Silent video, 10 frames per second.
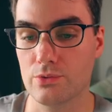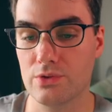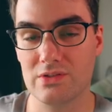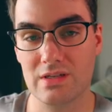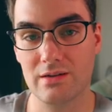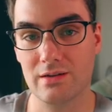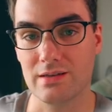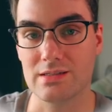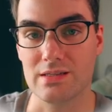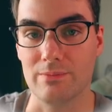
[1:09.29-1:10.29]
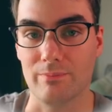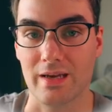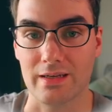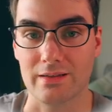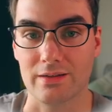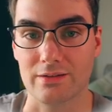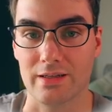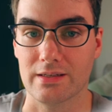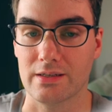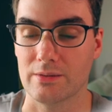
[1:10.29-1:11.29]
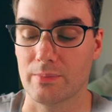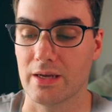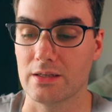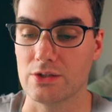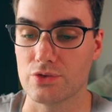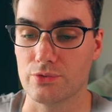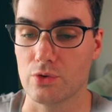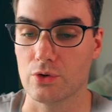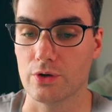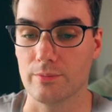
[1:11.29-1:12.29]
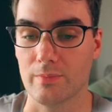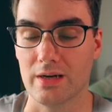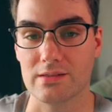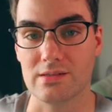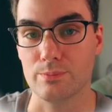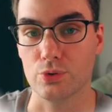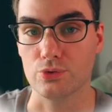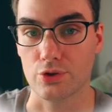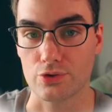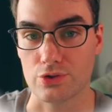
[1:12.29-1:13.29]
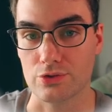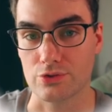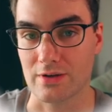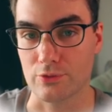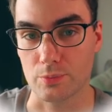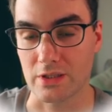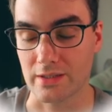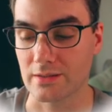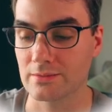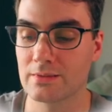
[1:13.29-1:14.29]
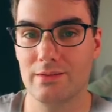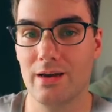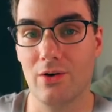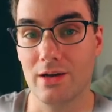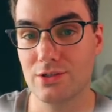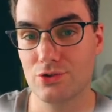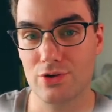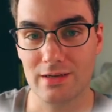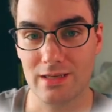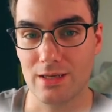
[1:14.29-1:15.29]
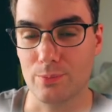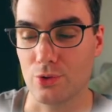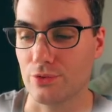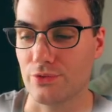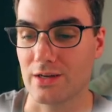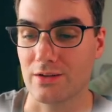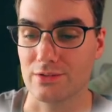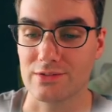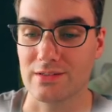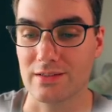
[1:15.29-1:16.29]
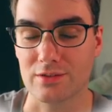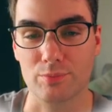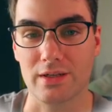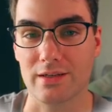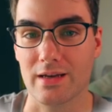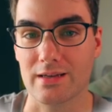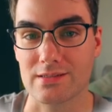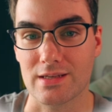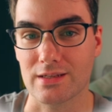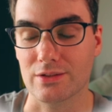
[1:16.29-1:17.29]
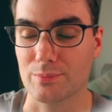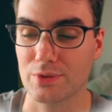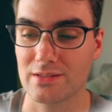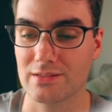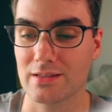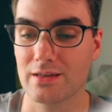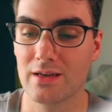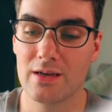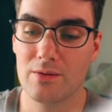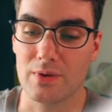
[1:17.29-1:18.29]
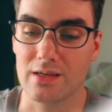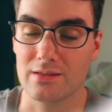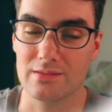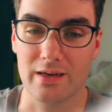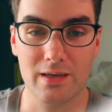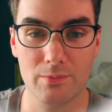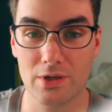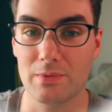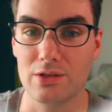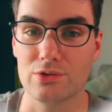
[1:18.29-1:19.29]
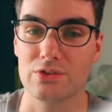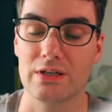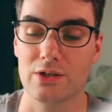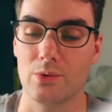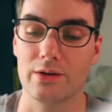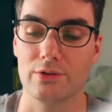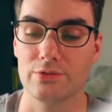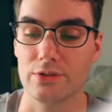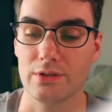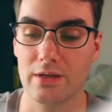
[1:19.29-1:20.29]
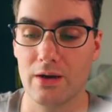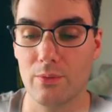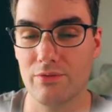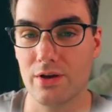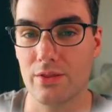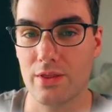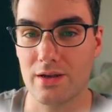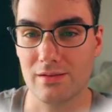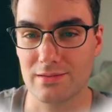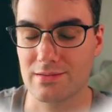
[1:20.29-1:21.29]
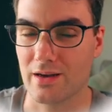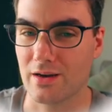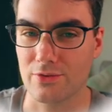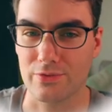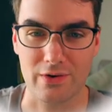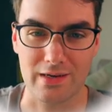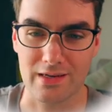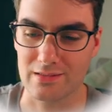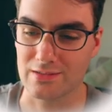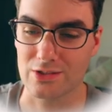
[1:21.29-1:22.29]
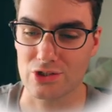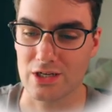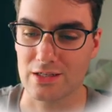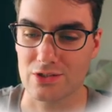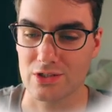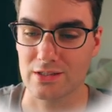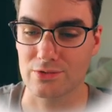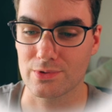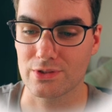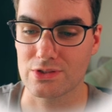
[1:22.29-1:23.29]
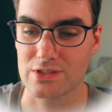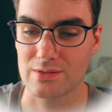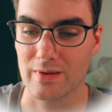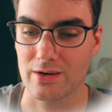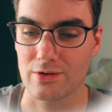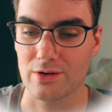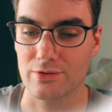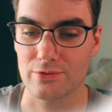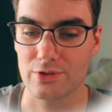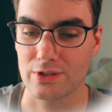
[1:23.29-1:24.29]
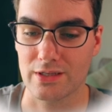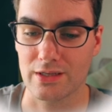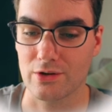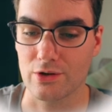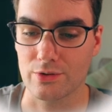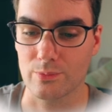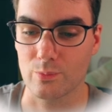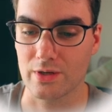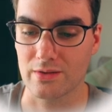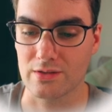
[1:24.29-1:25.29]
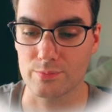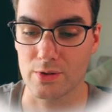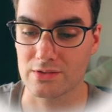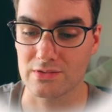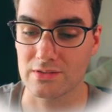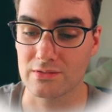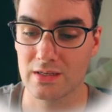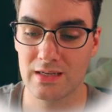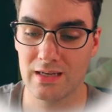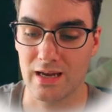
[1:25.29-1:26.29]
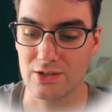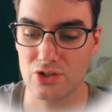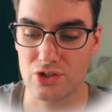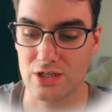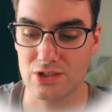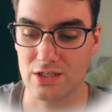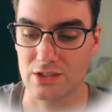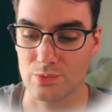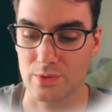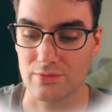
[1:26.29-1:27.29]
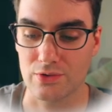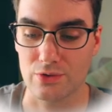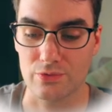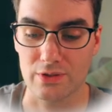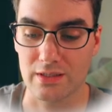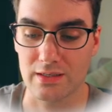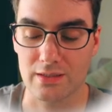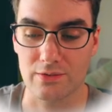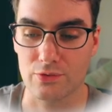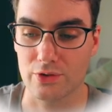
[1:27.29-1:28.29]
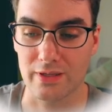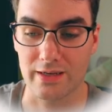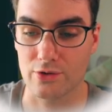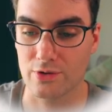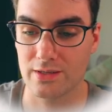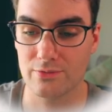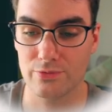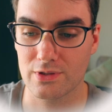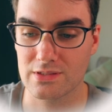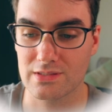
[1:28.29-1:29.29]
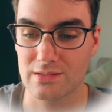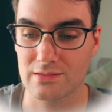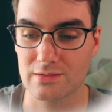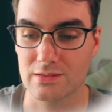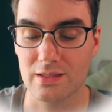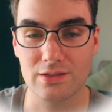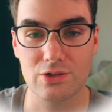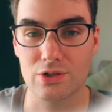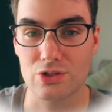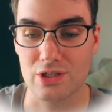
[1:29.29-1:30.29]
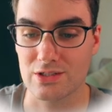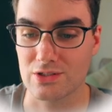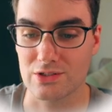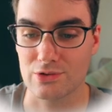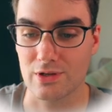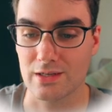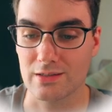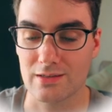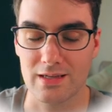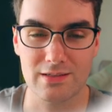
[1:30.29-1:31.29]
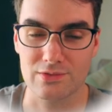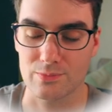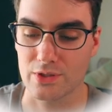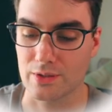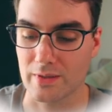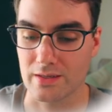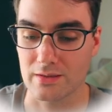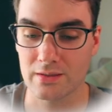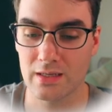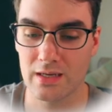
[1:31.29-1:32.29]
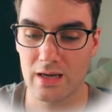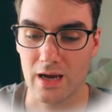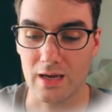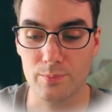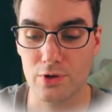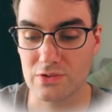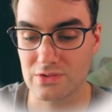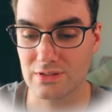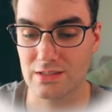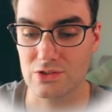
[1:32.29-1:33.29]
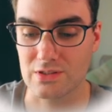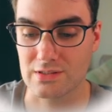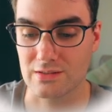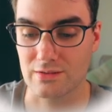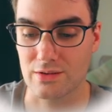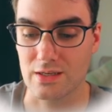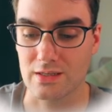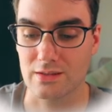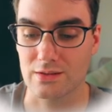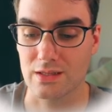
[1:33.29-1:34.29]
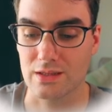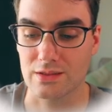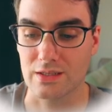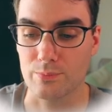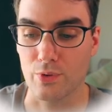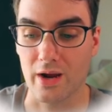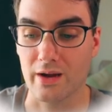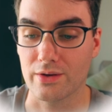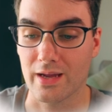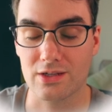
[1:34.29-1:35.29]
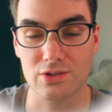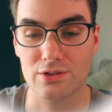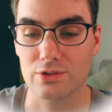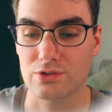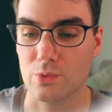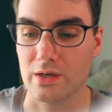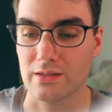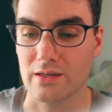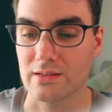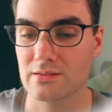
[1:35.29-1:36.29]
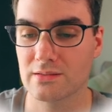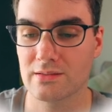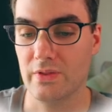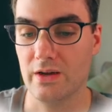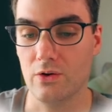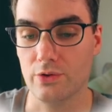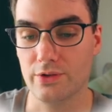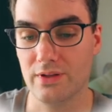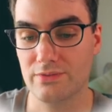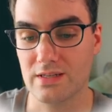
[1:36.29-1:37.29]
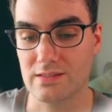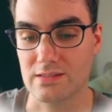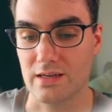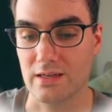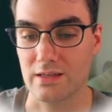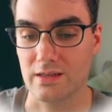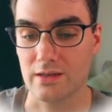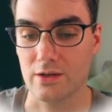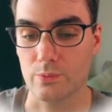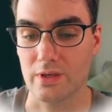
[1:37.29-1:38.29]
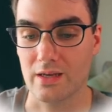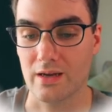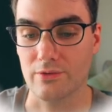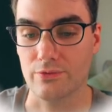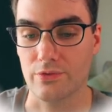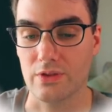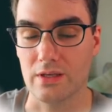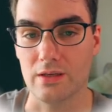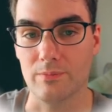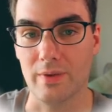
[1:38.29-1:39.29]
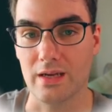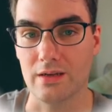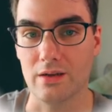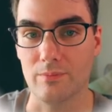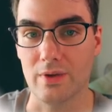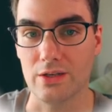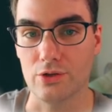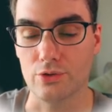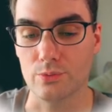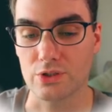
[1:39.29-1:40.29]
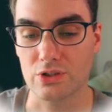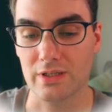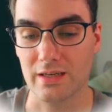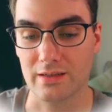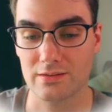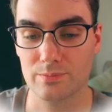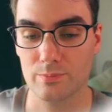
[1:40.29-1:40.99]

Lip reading: this here is the main landing page for my simple Notion travel planner. Now, I did try to keep all of the colors in this planner aesthetically pleasing because I am going to be using it quite often. However, the colors are very easy to change. It's really just a matter of clicking on one of these boxes and just changing it to whatever you feel like. If you like green, for instance, then you can change it to green. It doesn't really matter. I personally just think that the brown actually looks quite nice. Now, on the left-hand side here, we have the main menu, which connects